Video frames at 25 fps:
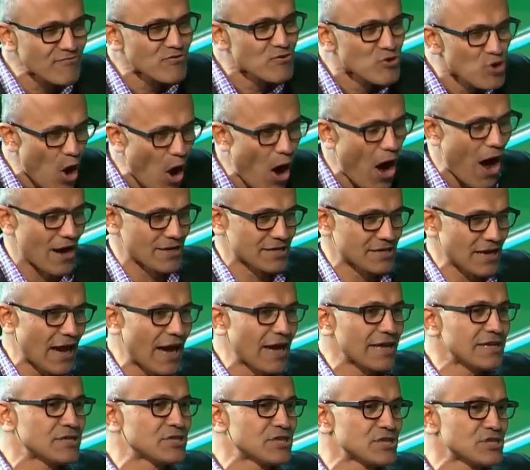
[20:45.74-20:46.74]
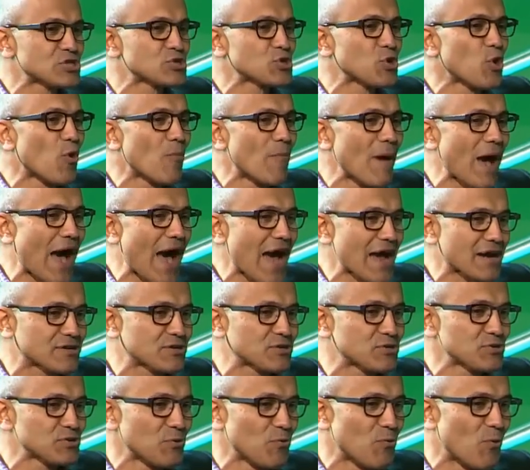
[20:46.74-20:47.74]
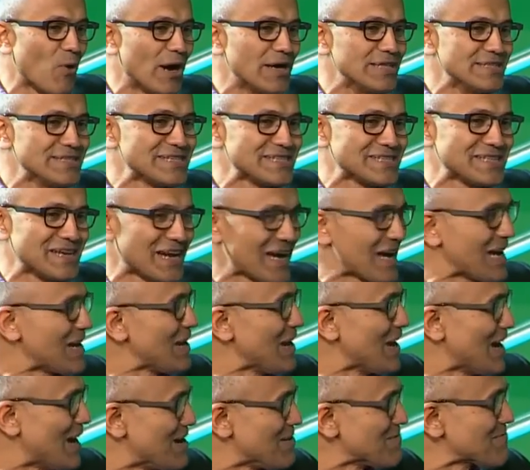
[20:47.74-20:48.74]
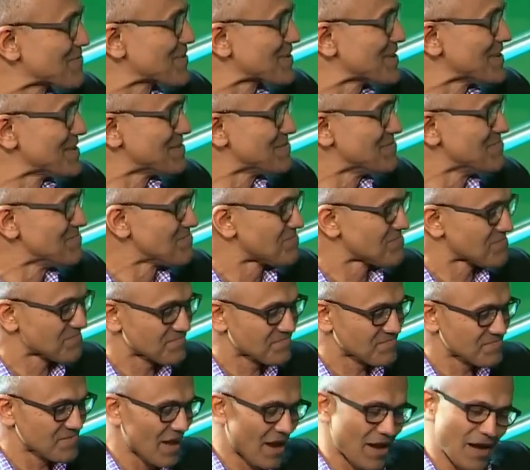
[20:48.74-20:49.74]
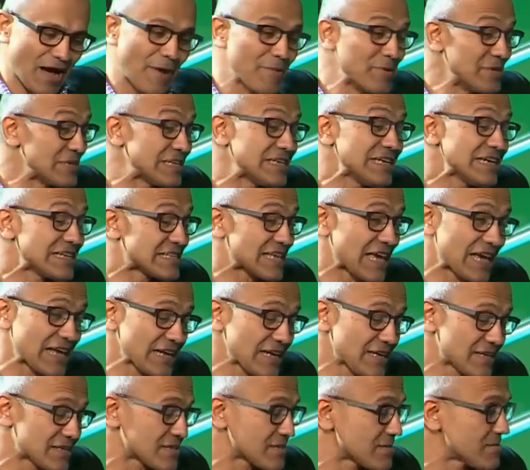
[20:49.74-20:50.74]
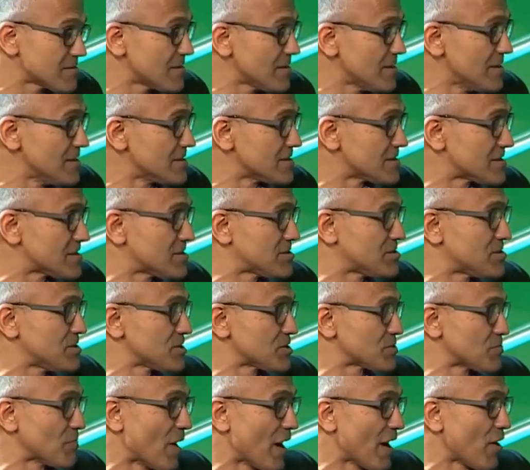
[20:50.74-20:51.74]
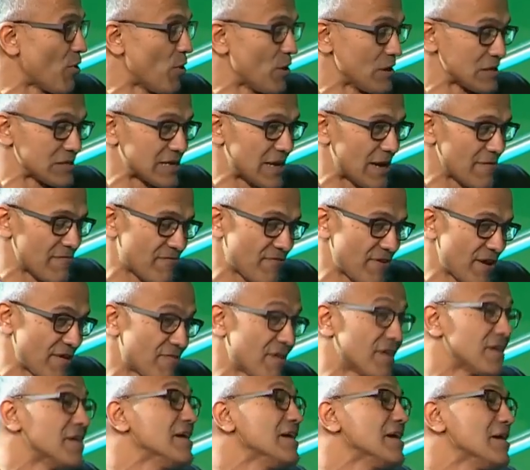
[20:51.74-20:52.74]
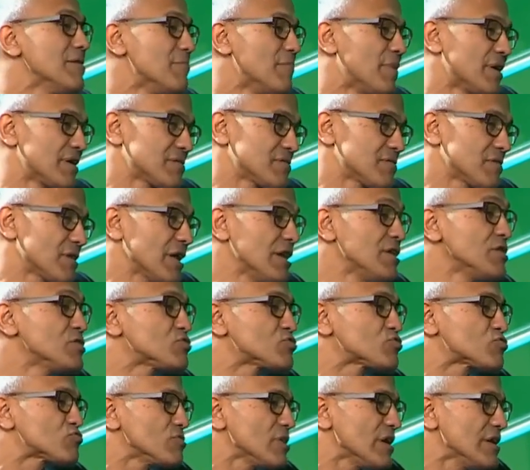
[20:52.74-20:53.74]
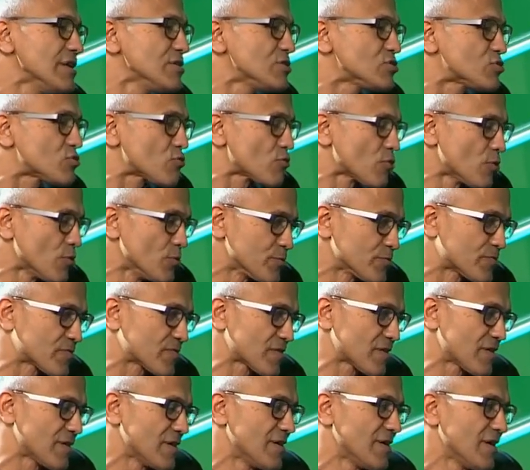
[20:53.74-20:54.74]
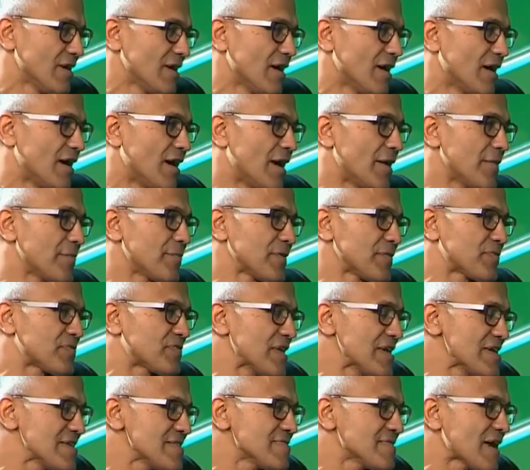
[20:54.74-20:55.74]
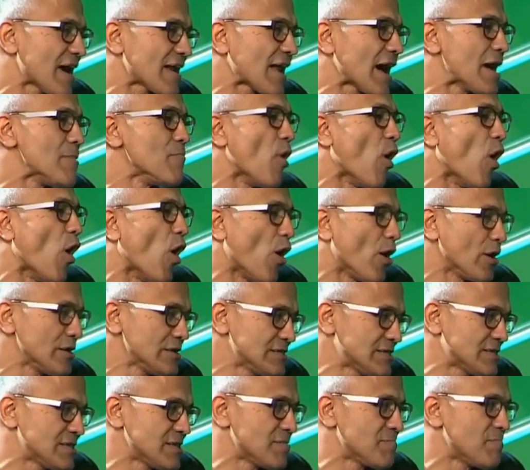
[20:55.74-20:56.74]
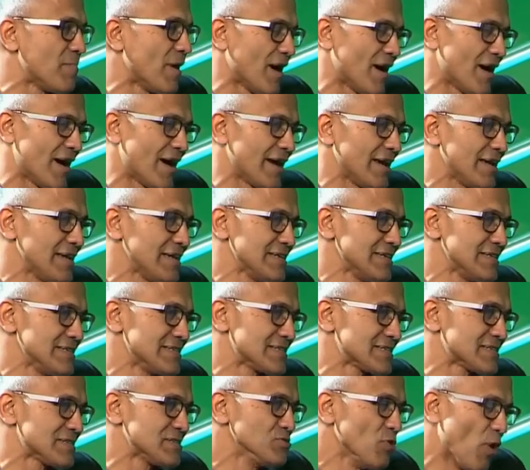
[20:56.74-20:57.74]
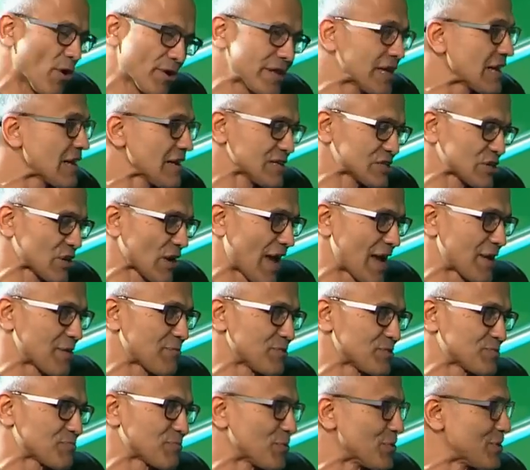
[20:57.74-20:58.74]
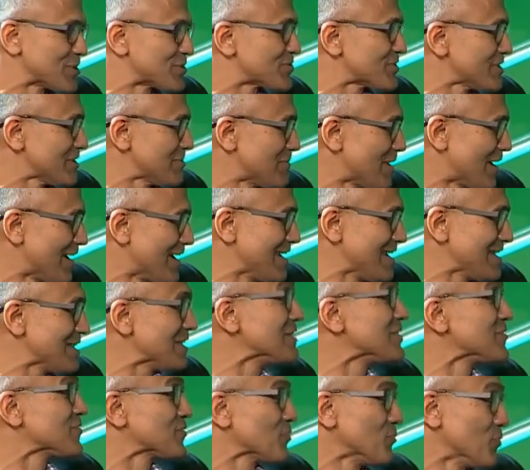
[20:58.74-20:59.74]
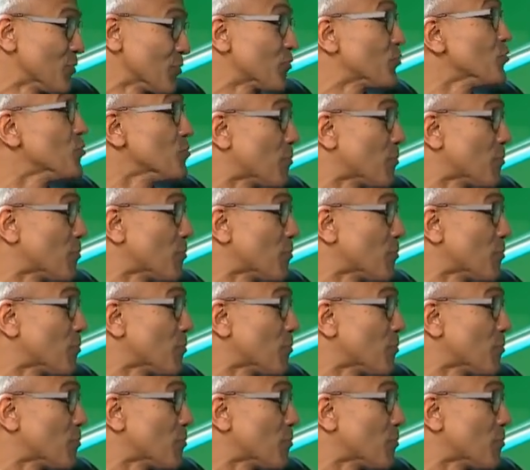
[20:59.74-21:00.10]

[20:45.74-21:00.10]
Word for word: not. I just go back to the ones that I love. Which ones do you love? I mean, T.S. Eliot is just my all-time favorite. But in truth, the thing that I'm haunted by is not English language poetry, is Urdu